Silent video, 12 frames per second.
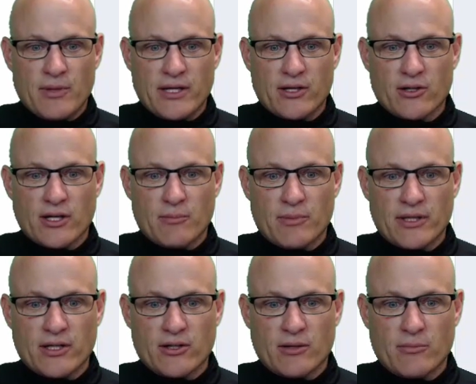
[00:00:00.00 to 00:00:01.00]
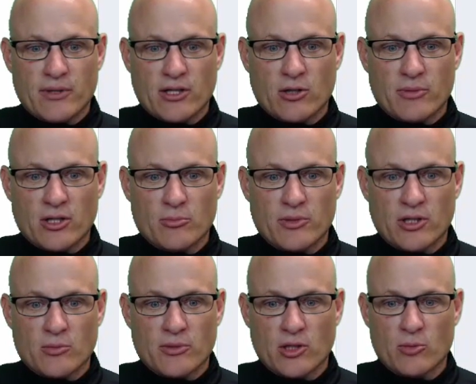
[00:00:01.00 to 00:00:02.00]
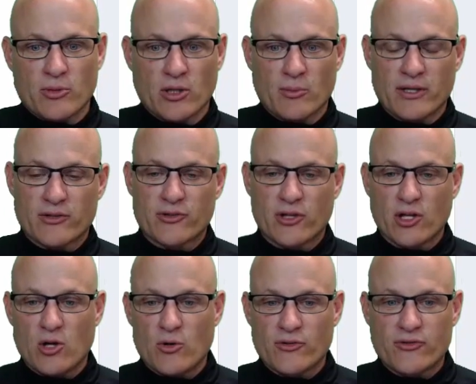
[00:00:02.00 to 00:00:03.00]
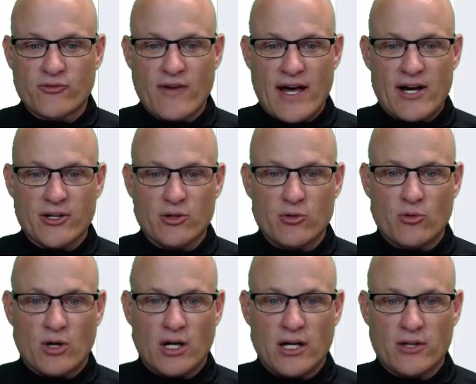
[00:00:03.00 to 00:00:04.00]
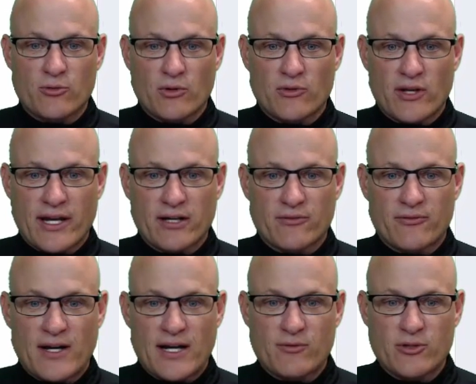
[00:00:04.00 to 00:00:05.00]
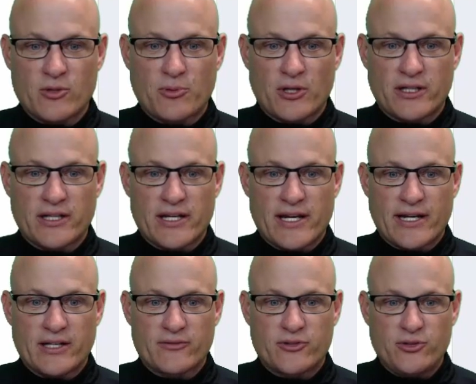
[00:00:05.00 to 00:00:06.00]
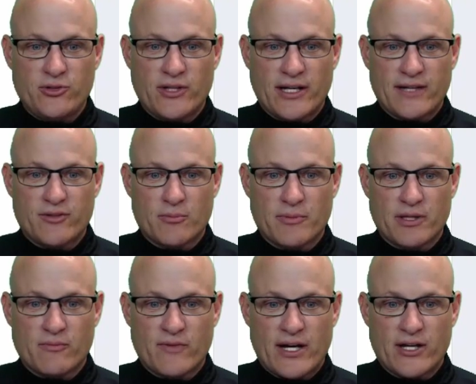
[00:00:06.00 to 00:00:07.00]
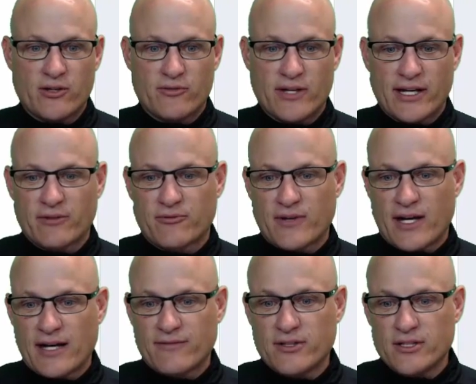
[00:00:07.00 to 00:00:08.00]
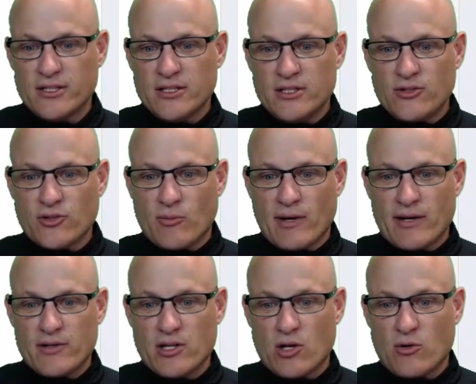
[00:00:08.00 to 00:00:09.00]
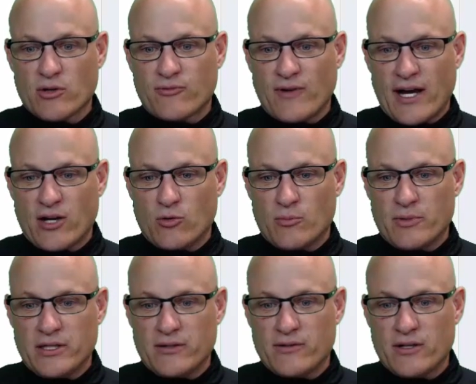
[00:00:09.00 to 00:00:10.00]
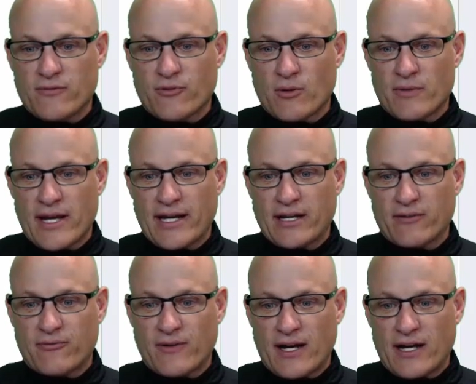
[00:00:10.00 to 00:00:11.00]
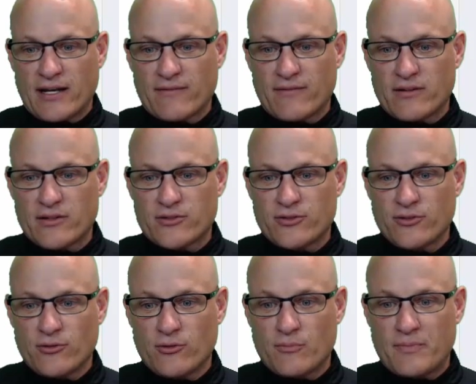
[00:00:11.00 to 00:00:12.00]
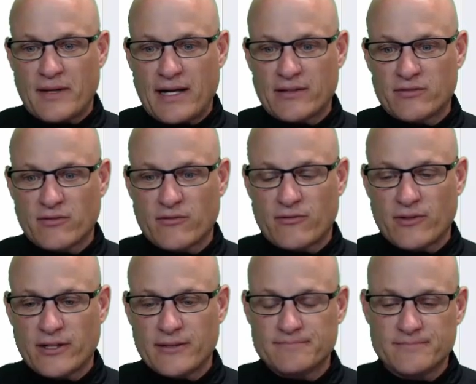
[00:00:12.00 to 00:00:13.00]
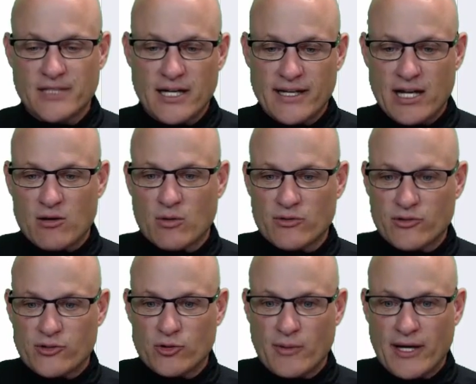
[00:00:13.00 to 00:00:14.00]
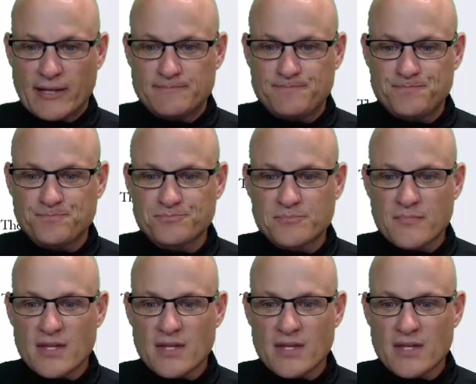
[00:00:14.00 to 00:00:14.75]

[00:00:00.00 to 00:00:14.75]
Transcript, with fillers: and bigger and bigger and bigger and bigger and bigger and bigger and bigger bigger. So the lowest value was was it negative five? When you plugged in the negative two, that gave you a minimum value of negative five. So my lowest value would be from negative five to positive infinity. All right, that one wasn't too bad.